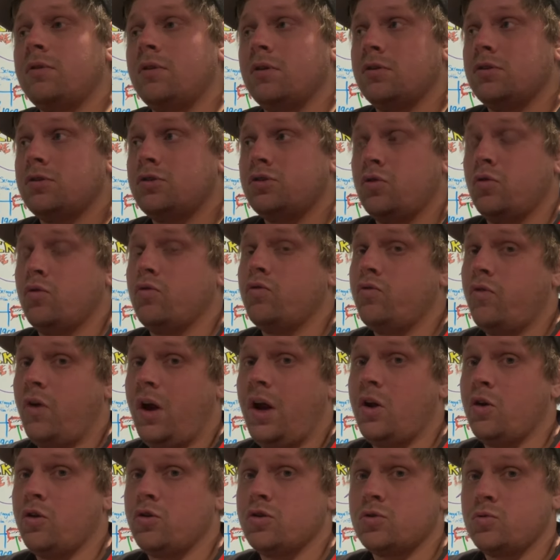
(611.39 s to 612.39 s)
the show
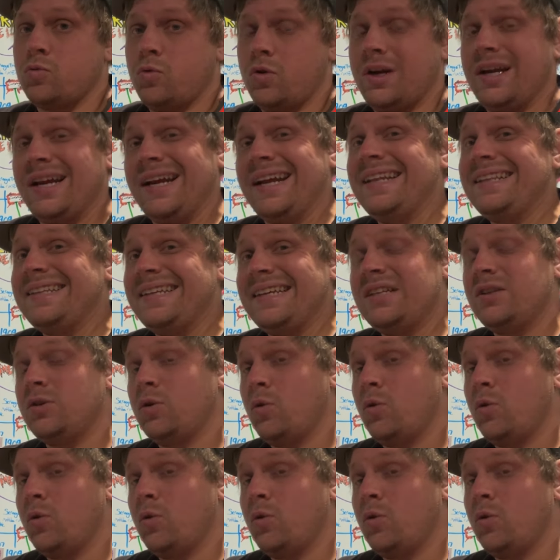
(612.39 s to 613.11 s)
creators were hinting